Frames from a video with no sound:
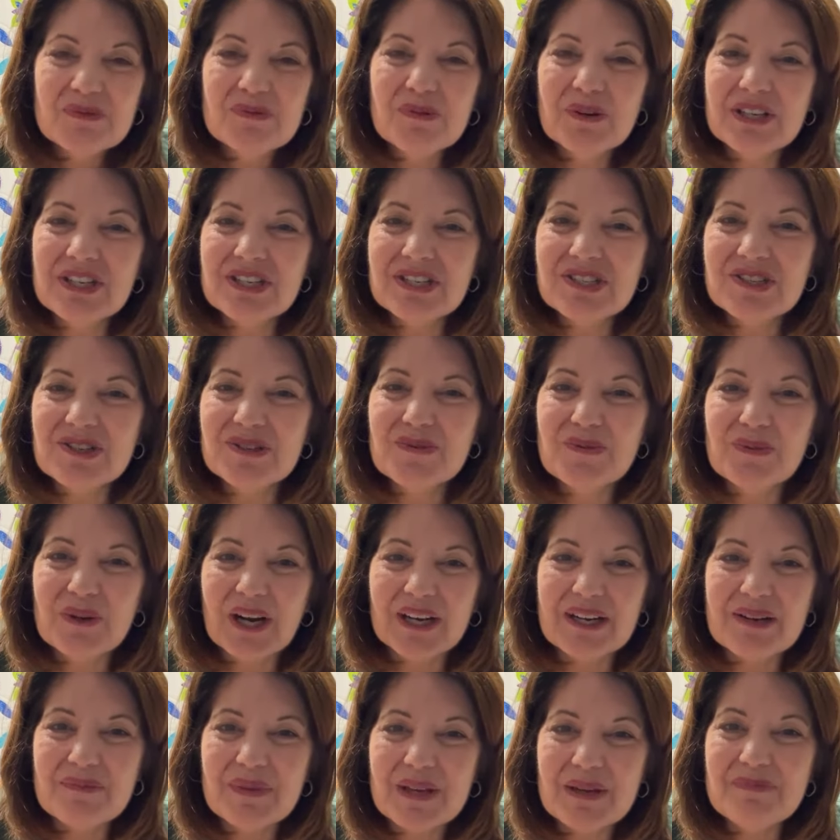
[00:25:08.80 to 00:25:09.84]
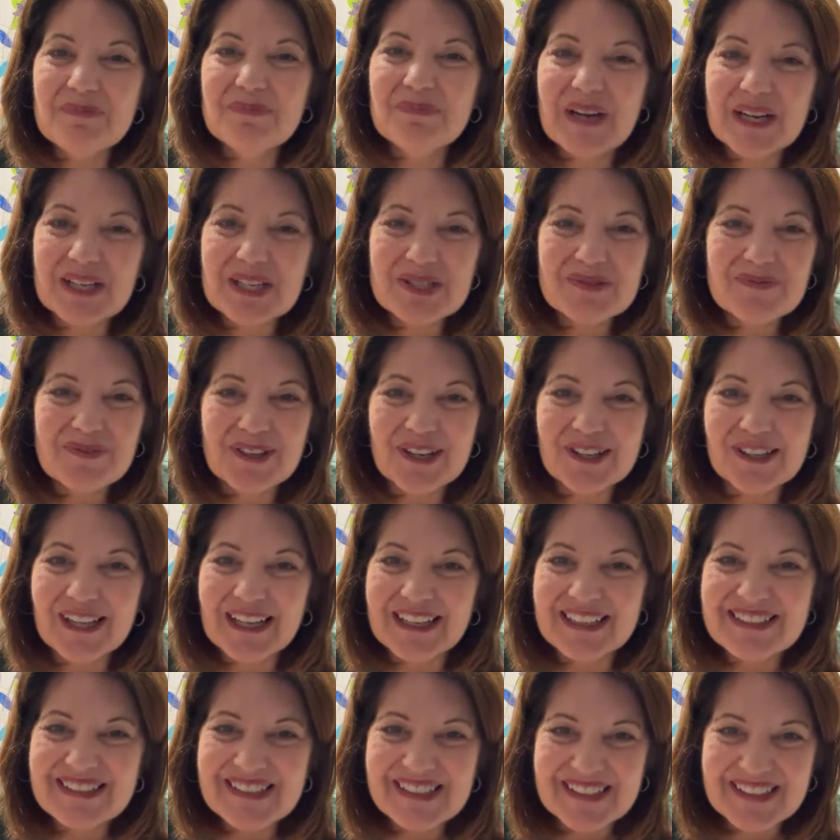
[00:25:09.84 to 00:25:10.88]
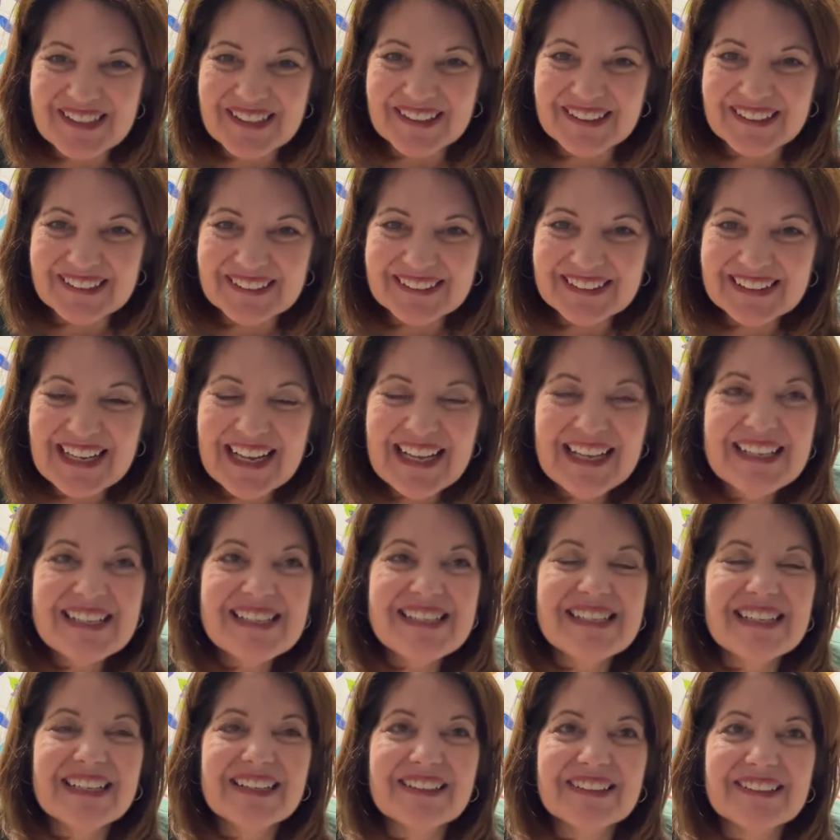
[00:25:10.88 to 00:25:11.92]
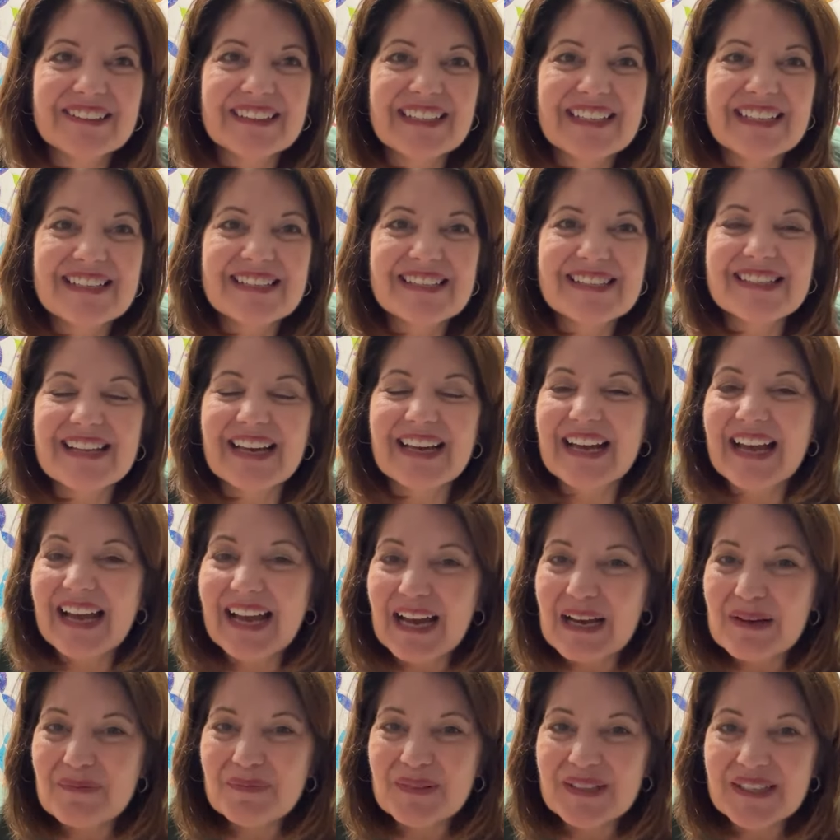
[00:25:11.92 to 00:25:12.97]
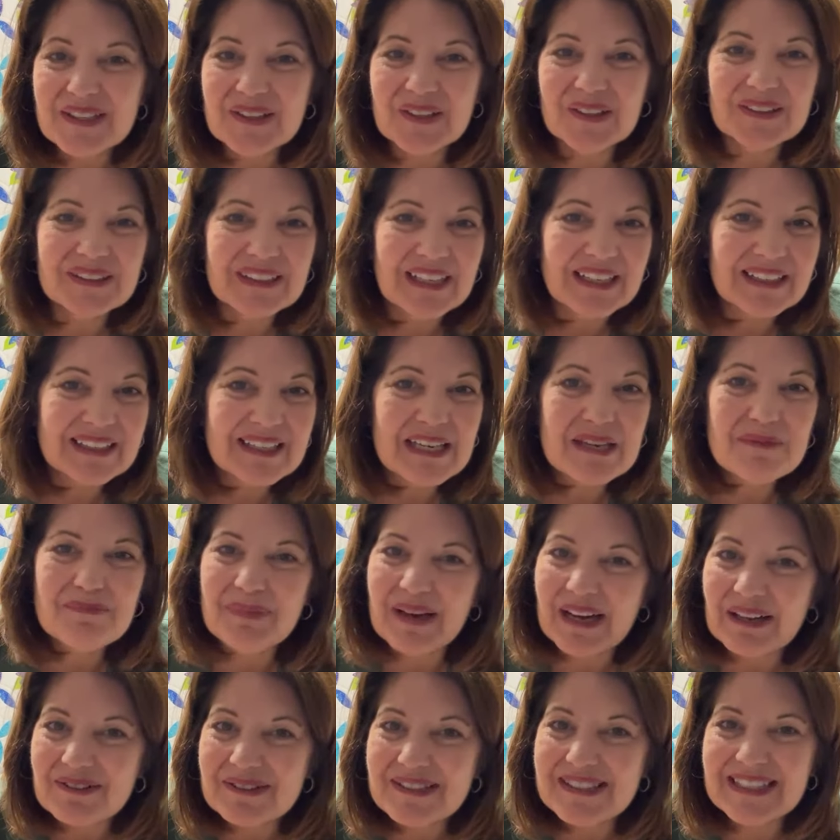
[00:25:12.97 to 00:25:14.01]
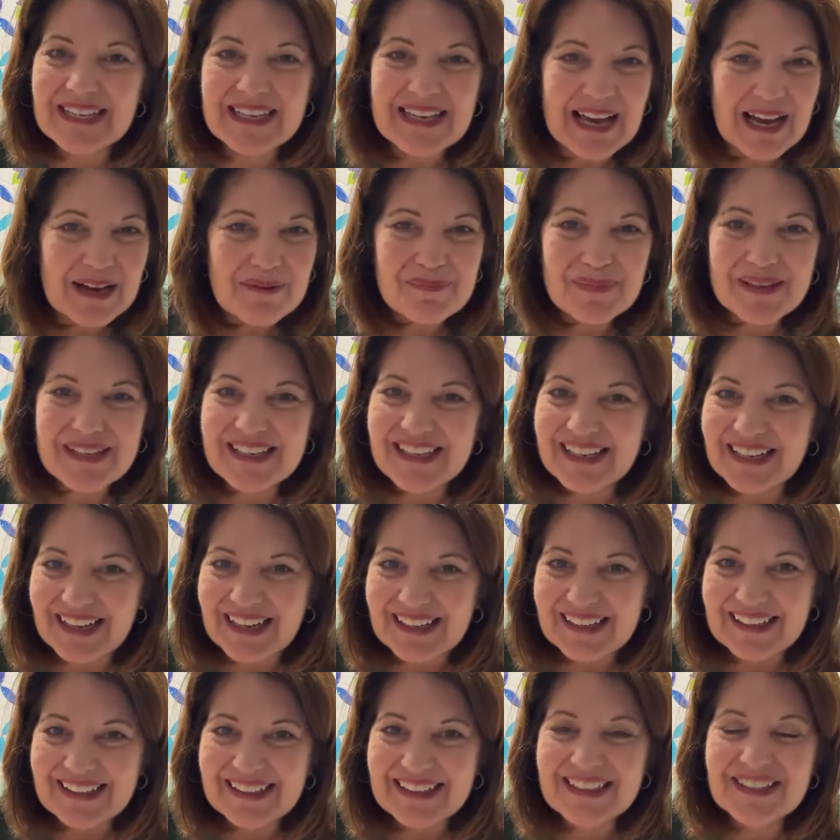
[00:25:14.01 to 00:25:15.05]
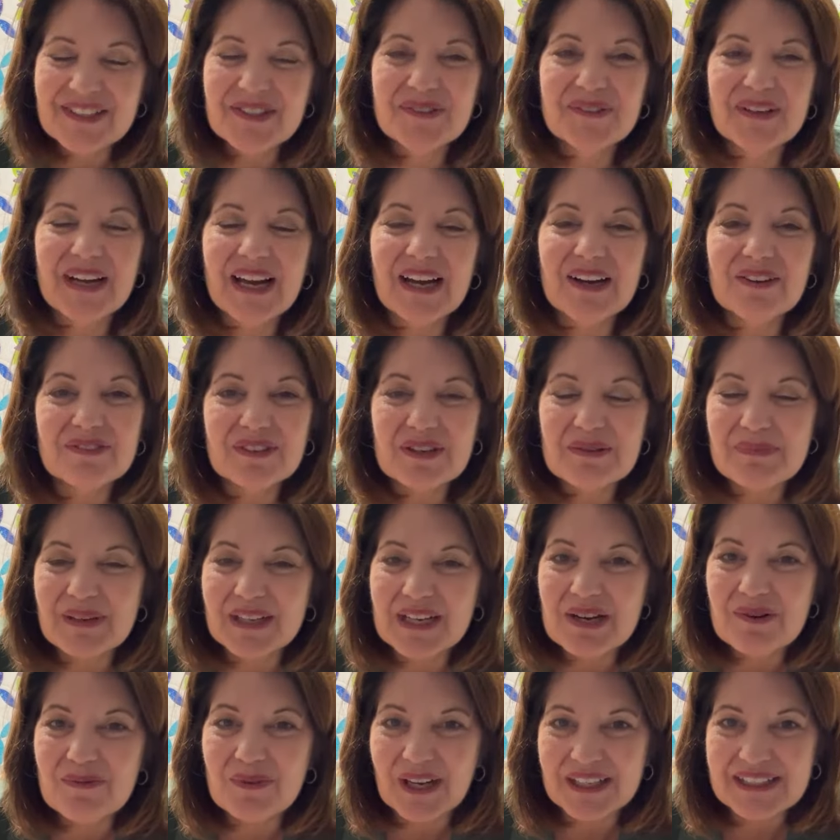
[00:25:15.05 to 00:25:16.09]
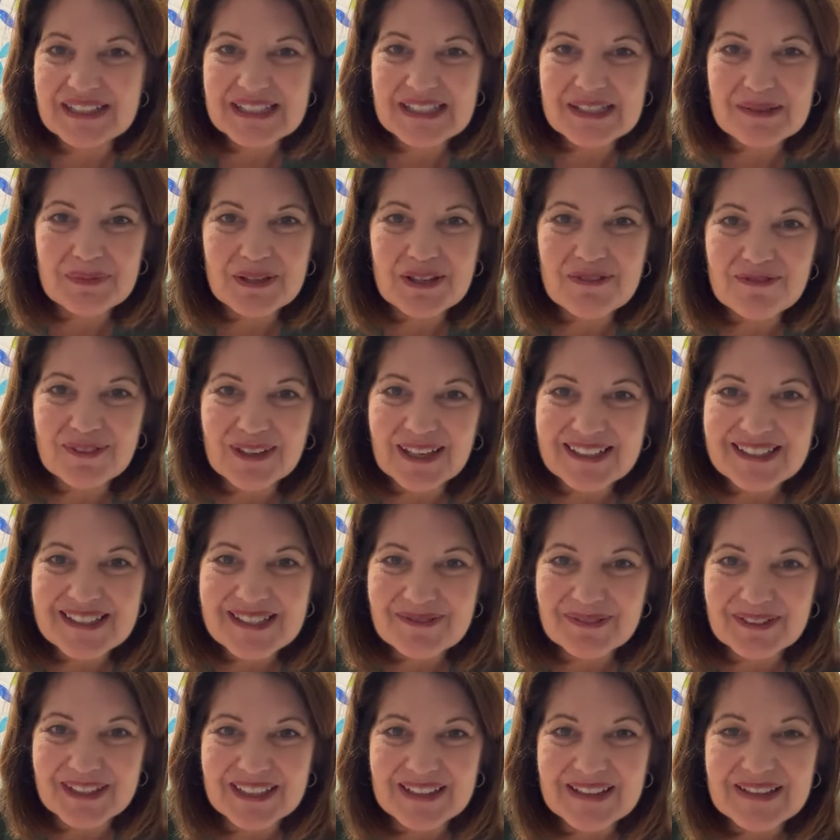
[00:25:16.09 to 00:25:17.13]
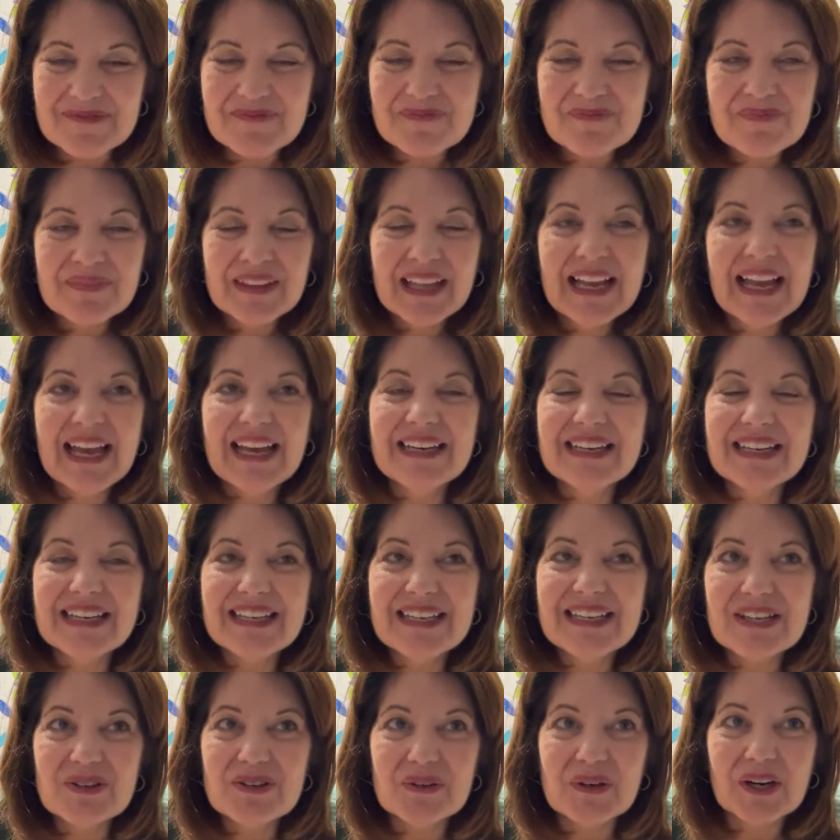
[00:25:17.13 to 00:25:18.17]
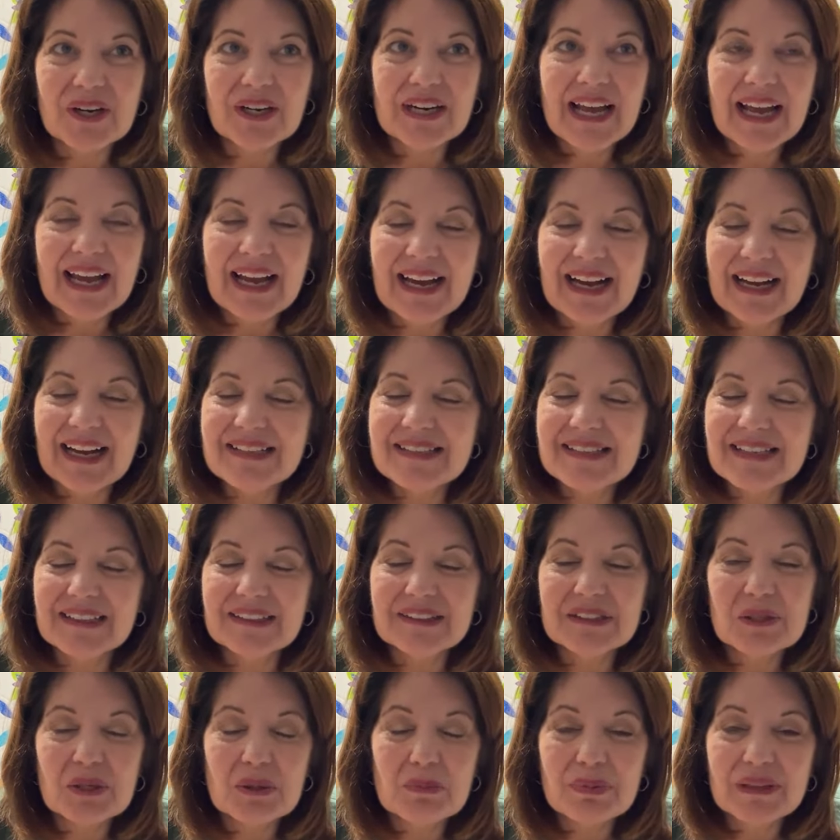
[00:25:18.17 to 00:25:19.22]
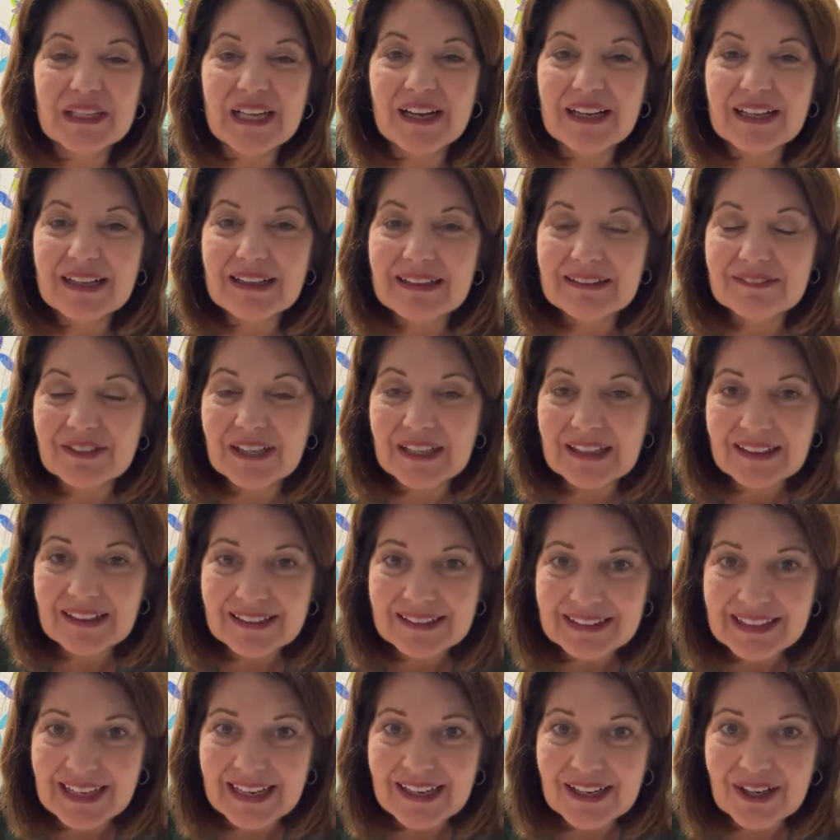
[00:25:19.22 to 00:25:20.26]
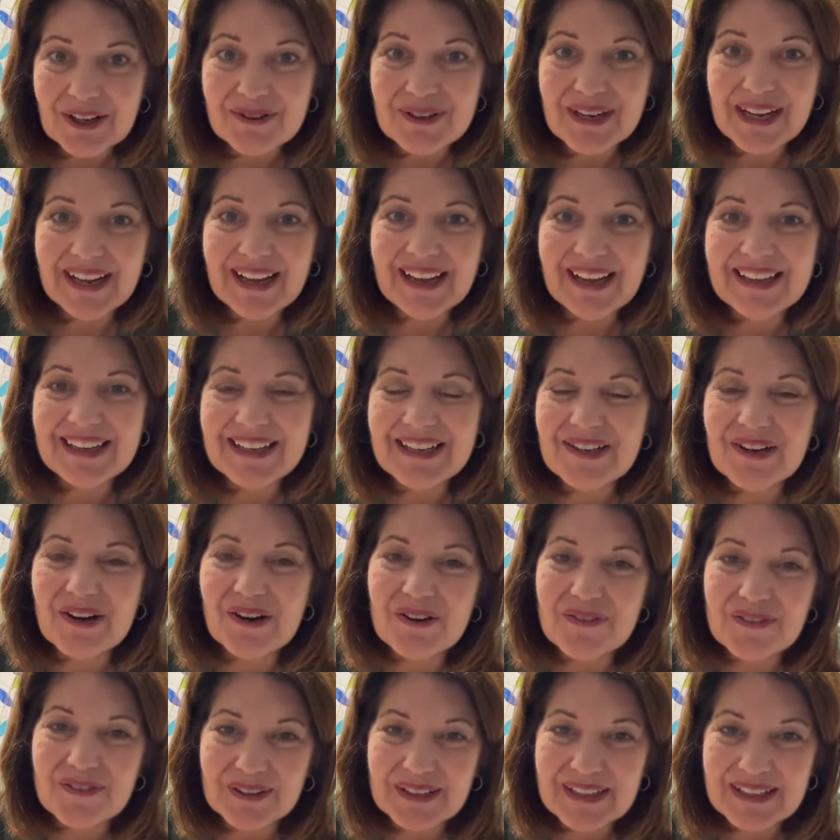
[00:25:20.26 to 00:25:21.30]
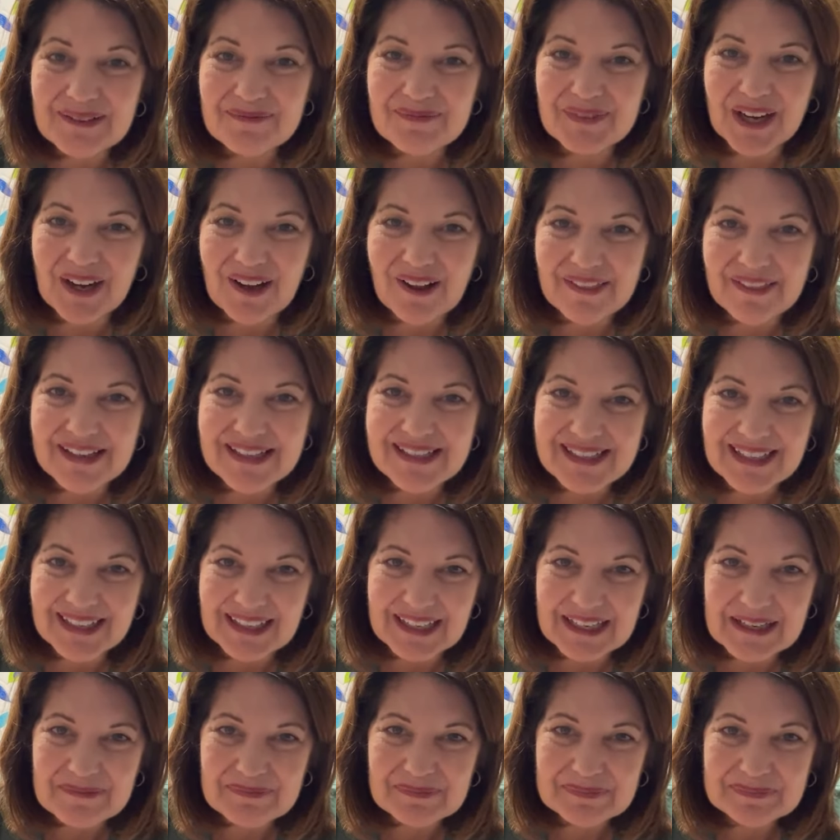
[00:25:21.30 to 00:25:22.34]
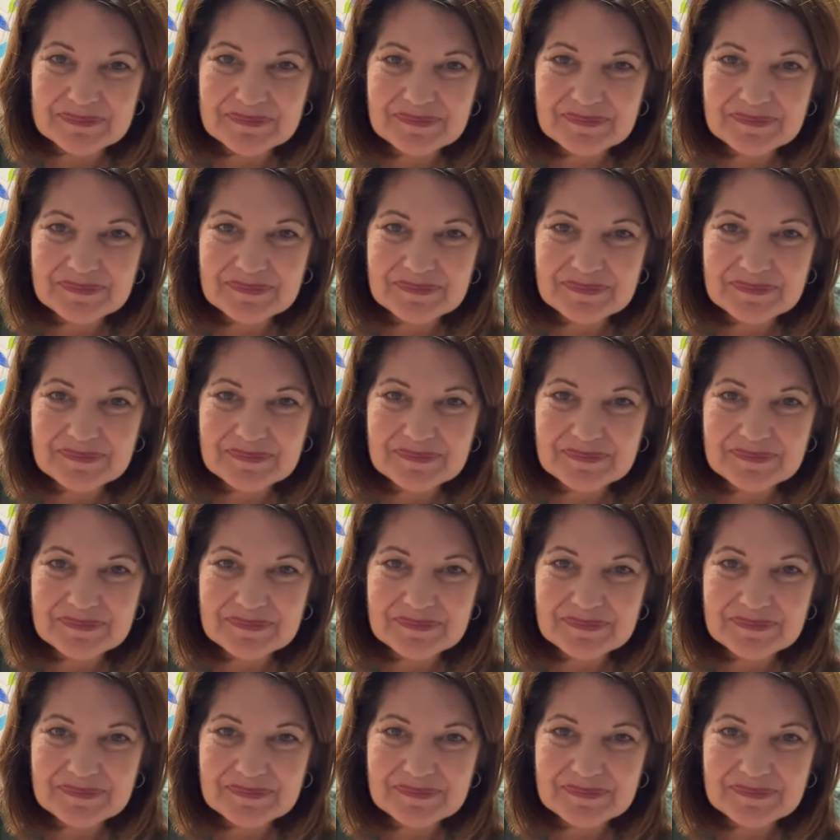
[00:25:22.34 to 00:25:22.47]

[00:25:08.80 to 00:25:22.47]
Wouldn't you want to be much more like Tigger? Tigger is the happy-go-lucky, bouncy, happy guy who everybody wants to be friends with. And Eeyore has a little black cloud hanging over him all the time.